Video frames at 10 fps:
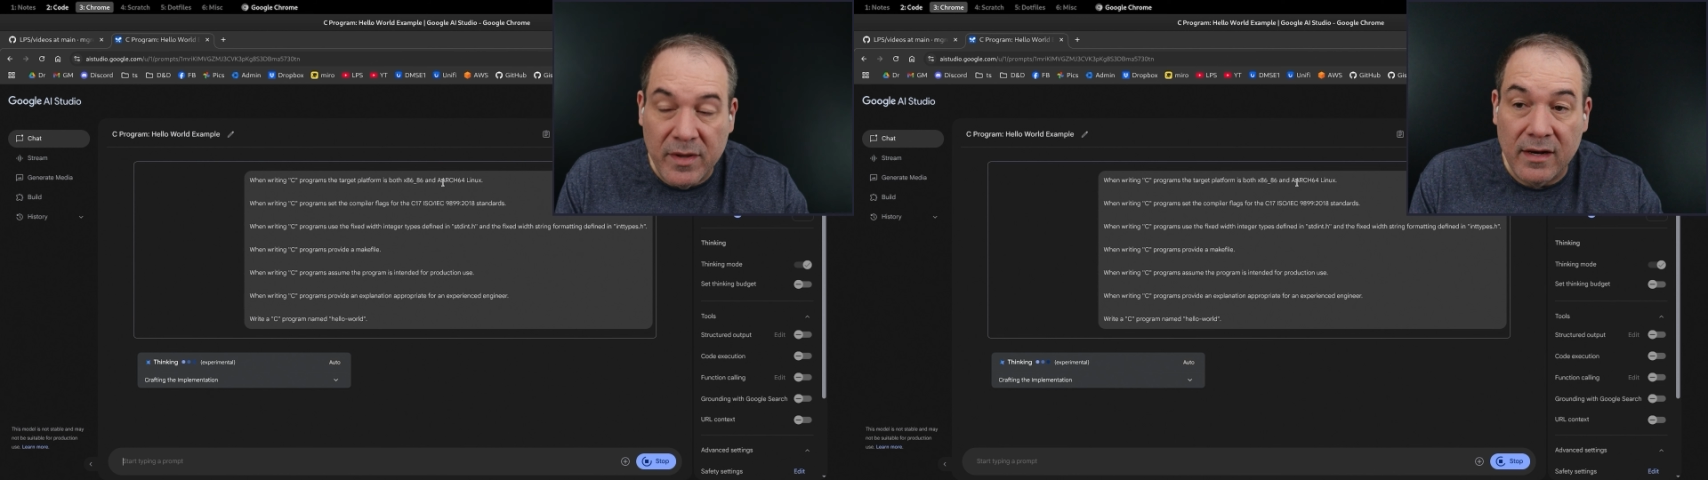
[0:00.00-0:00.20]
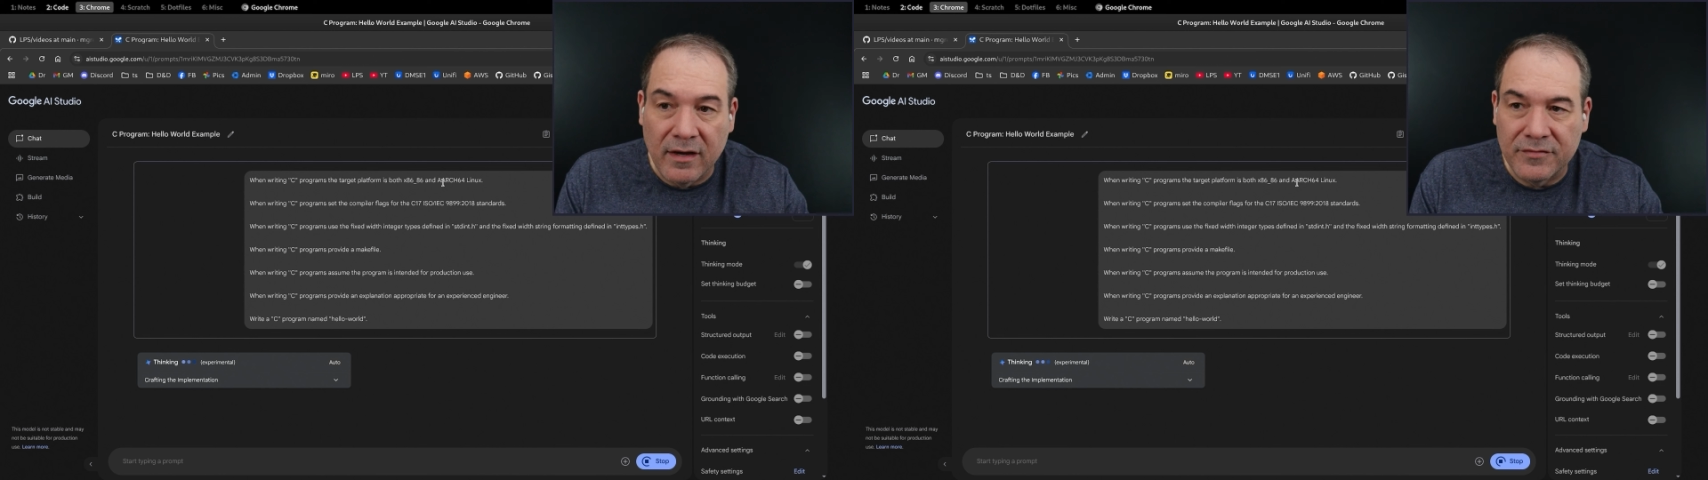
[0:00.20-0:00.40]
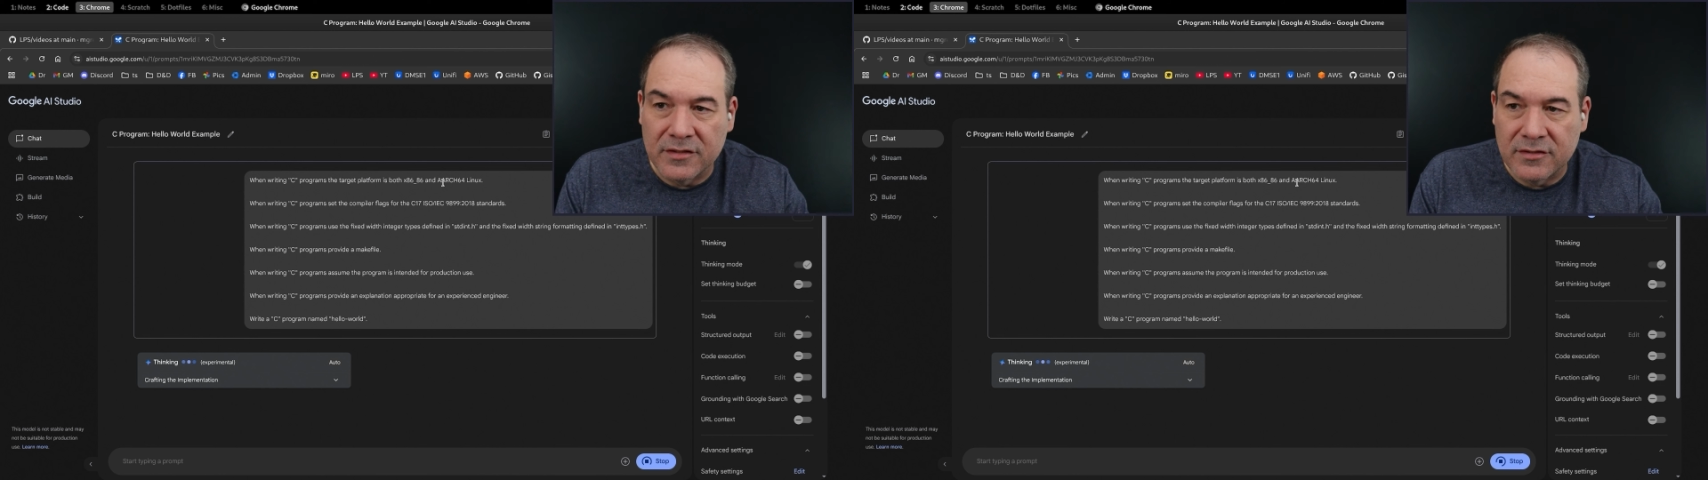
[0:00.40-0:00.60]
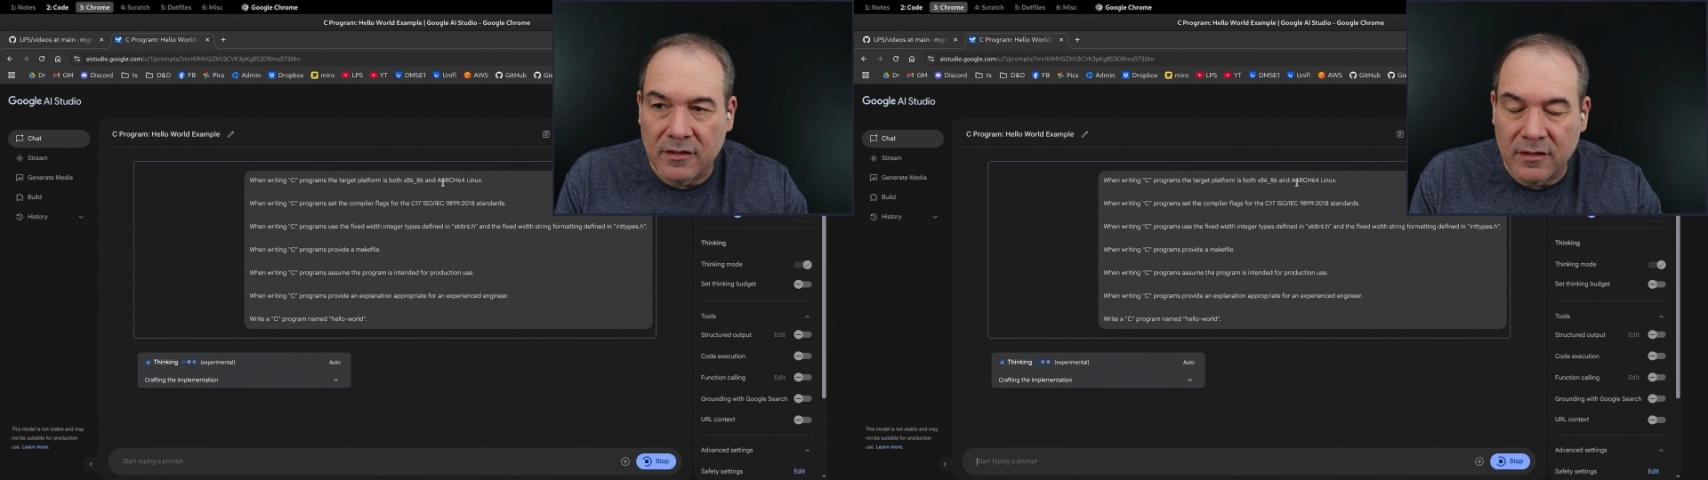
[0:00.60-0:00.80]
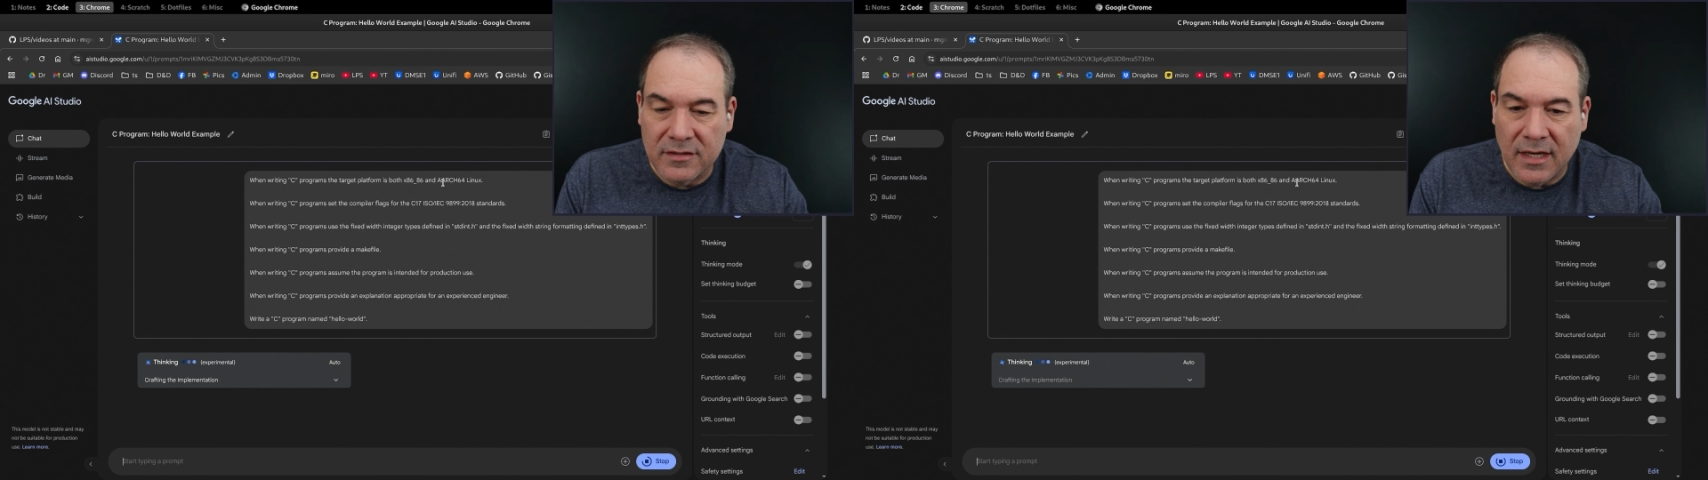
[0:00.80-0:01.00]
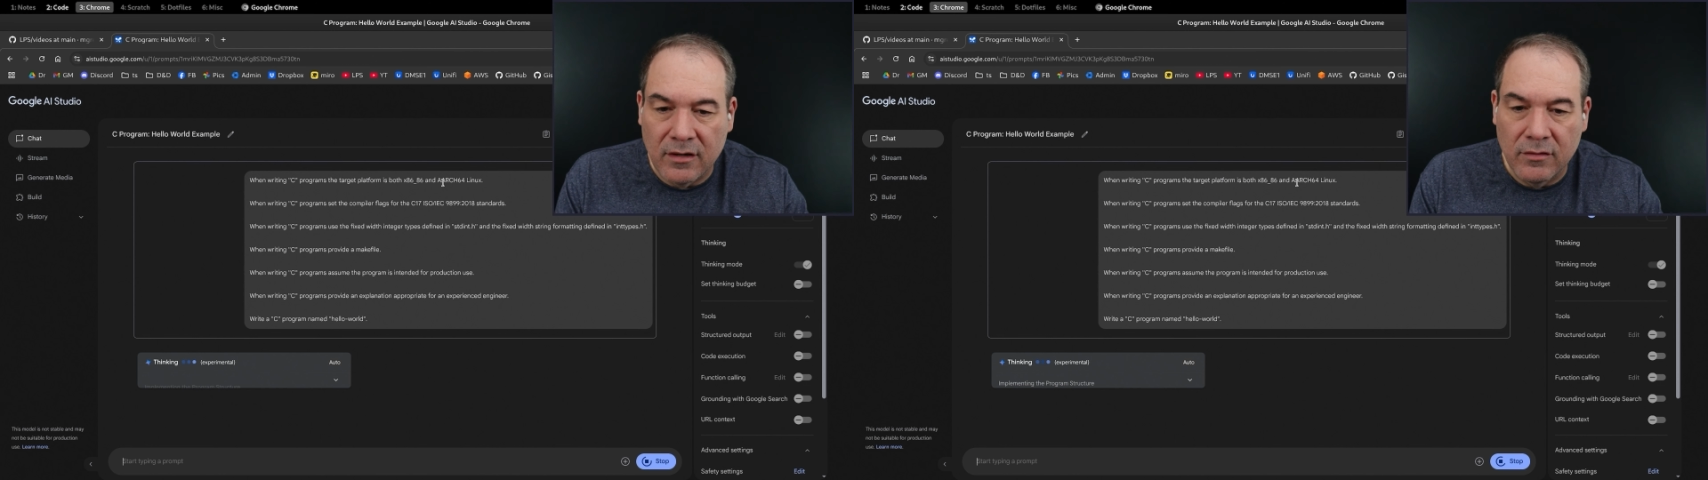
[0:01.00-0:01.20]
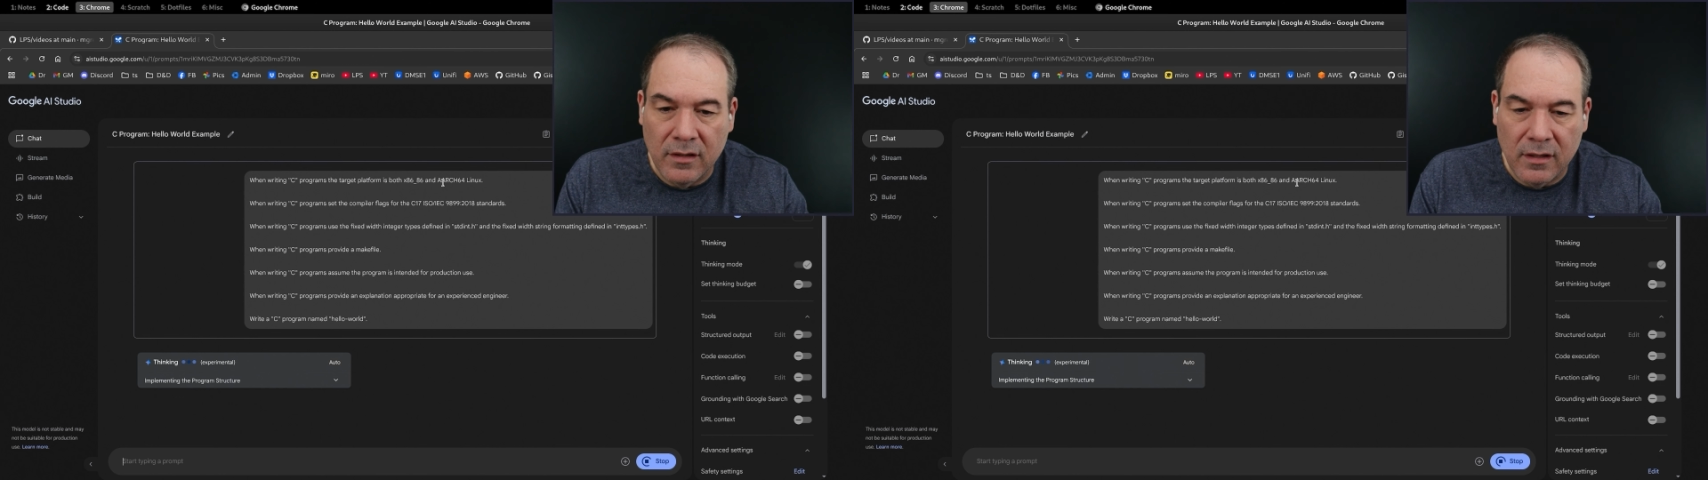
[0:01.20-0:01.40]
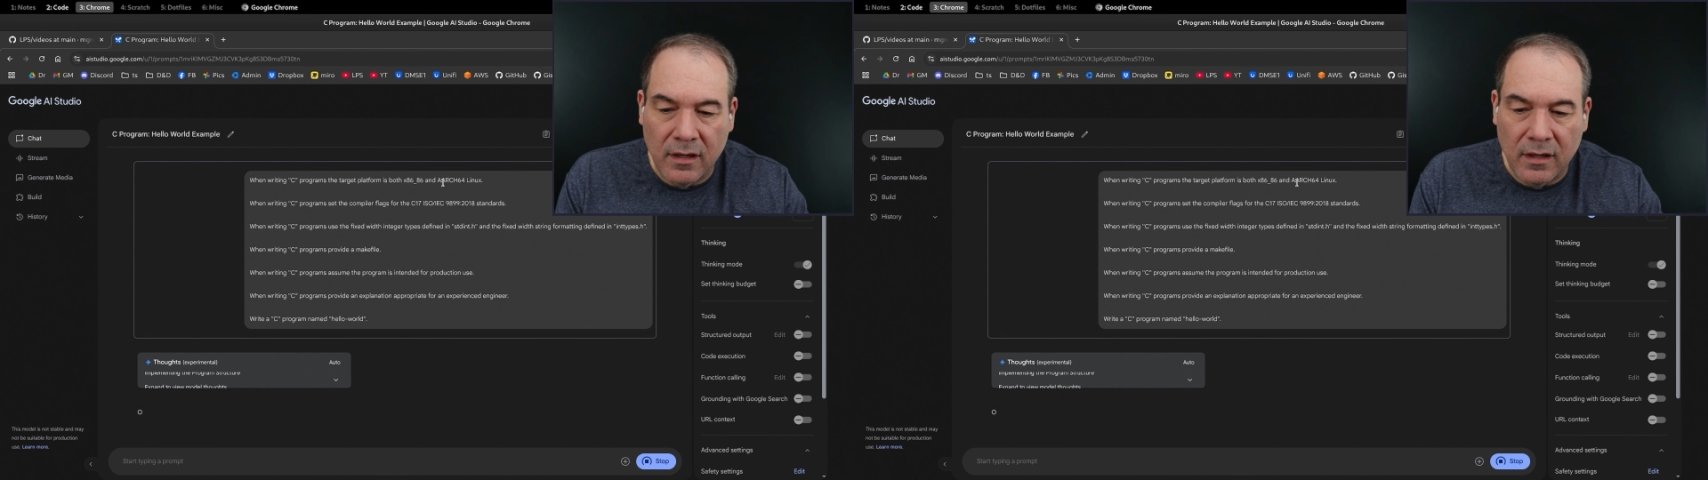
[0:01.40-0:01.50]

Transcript: be enough to start us out.